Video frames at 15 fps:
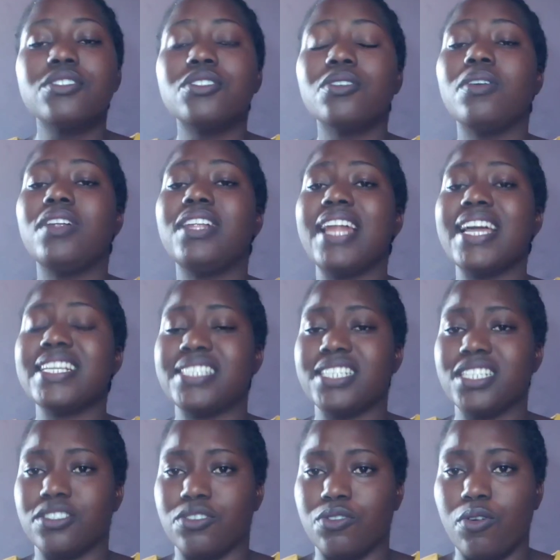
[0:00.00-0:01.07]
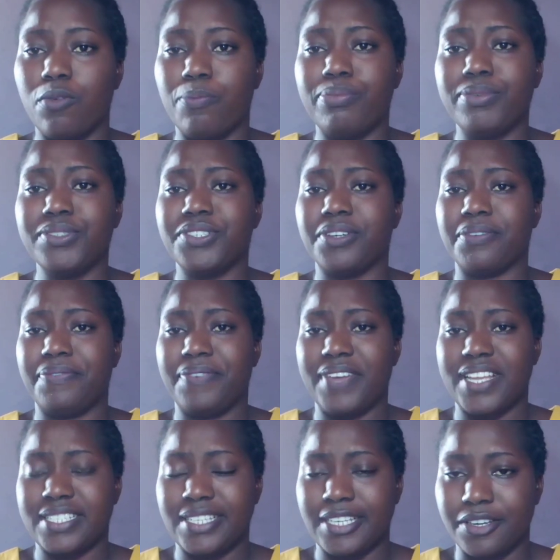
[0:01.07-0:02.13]
So let it go. Put your
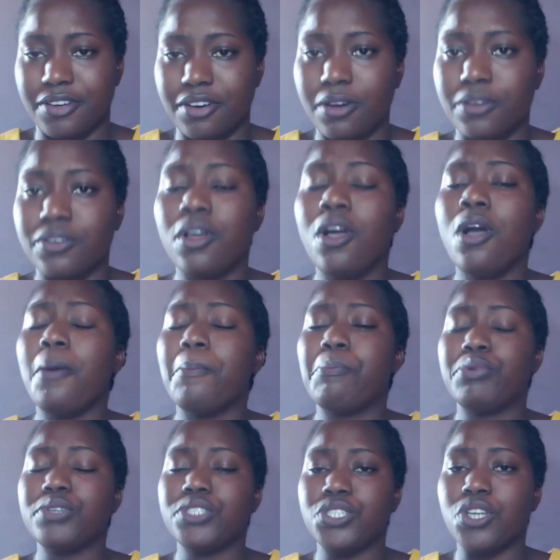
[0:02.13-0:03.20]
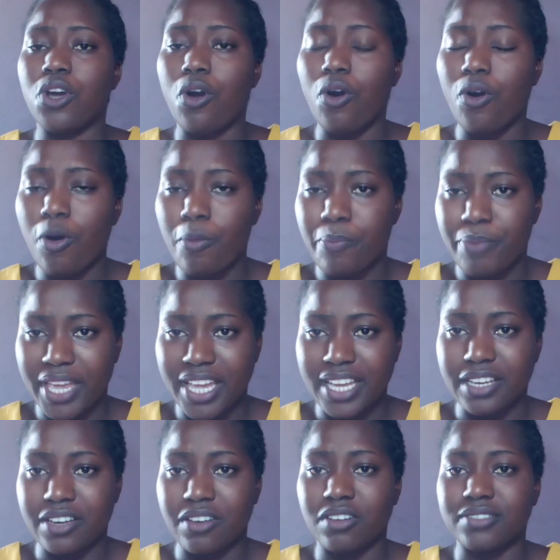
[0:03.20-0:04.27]
faith in God. Put your hope
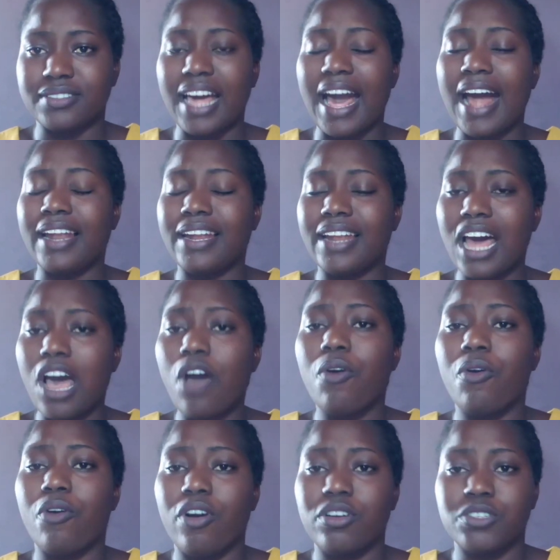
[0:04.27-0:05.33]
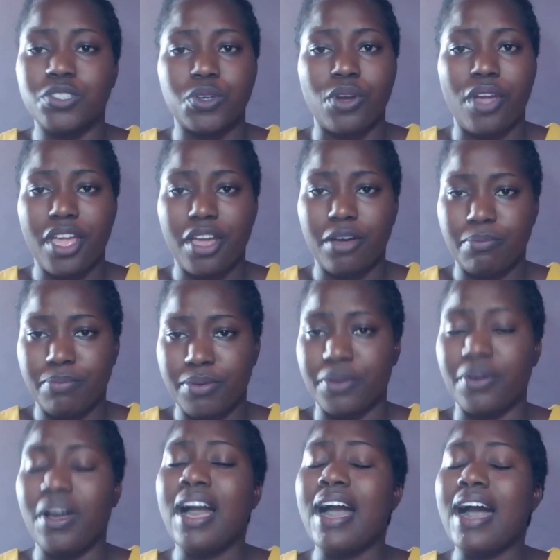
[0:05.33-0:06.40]
in God. Allow God to help
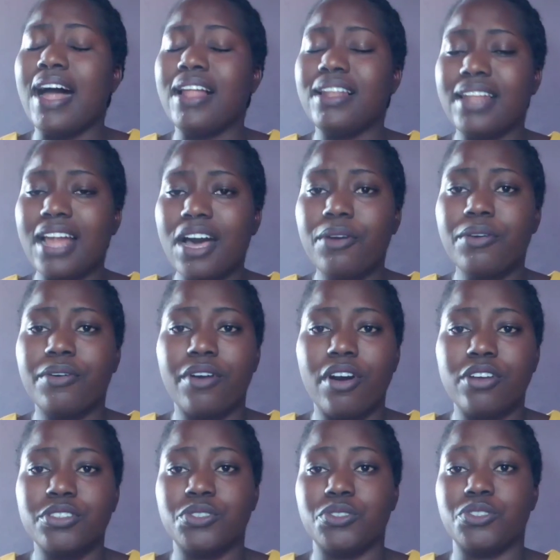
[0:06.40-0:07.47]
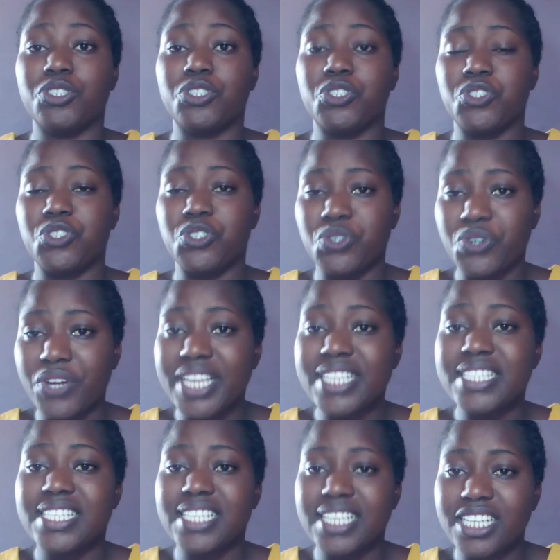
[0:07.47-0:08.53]
you. Allow God to
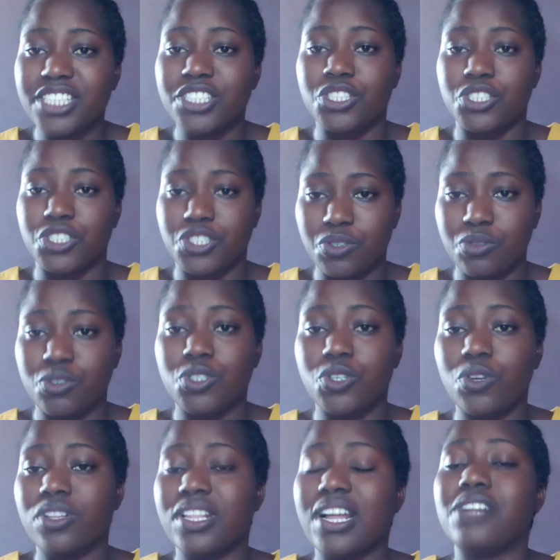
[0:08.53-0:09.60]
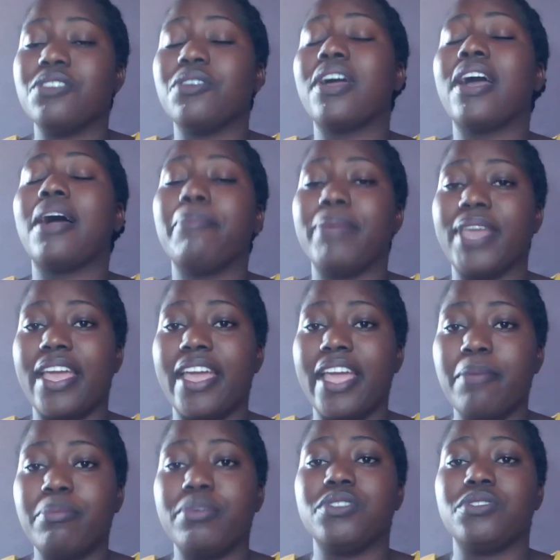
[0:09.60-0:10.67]
strengthen you so that you can be
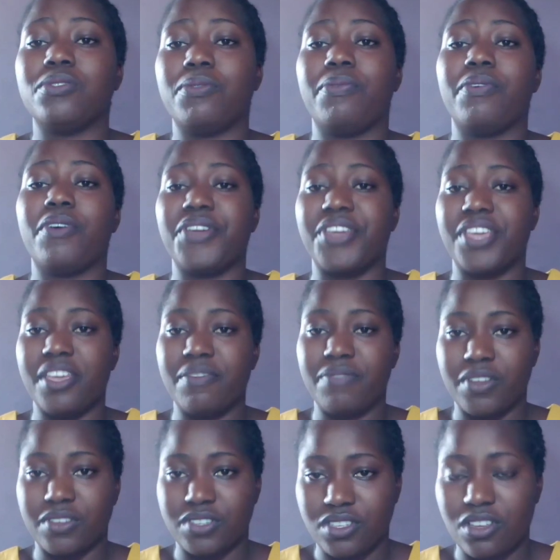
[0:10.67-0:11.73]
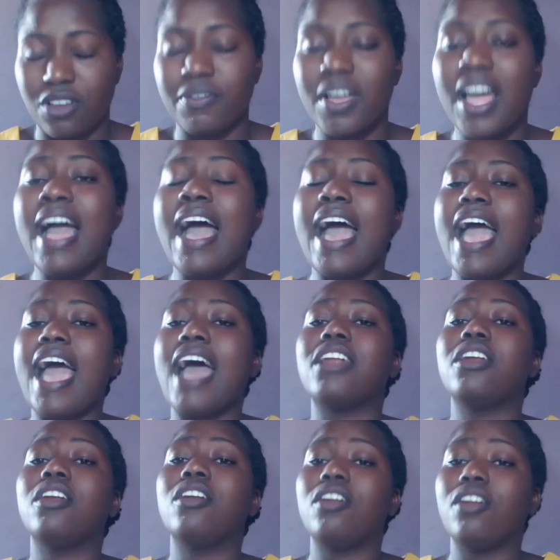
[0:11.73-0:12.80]
able to forgive yourself
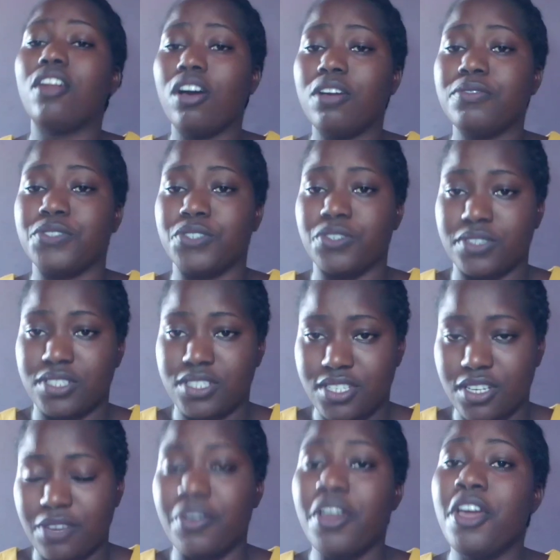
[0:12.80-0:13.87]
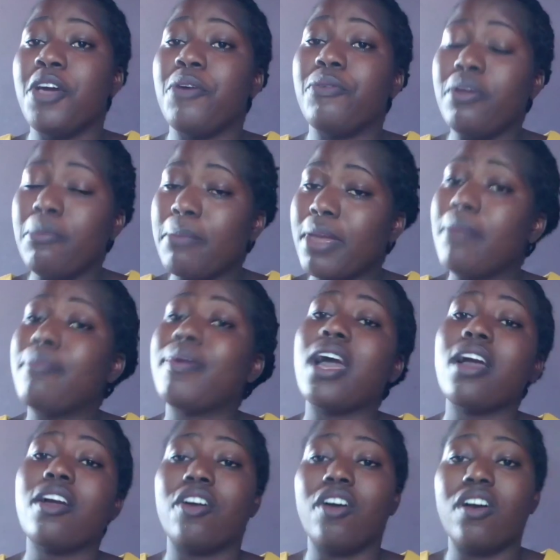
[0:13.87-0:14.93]
and love yourself.
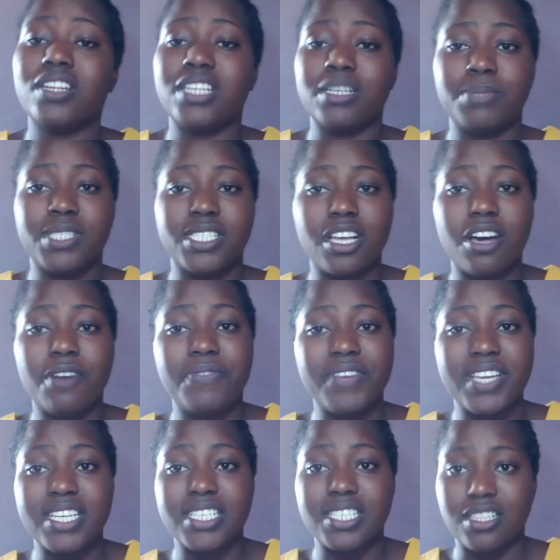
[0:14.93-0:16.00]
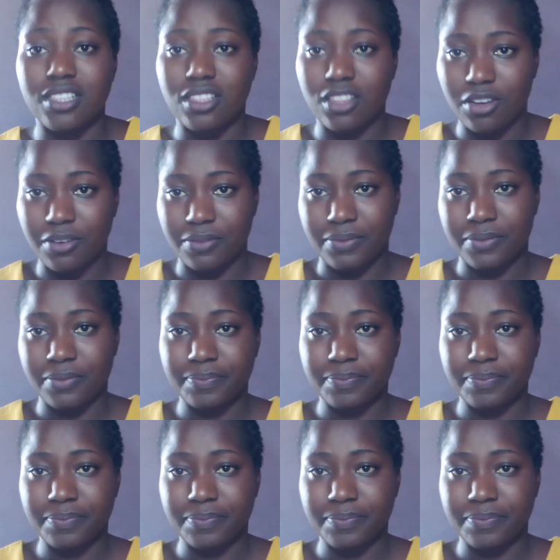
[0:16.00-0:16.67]
Remember, God Himself is love.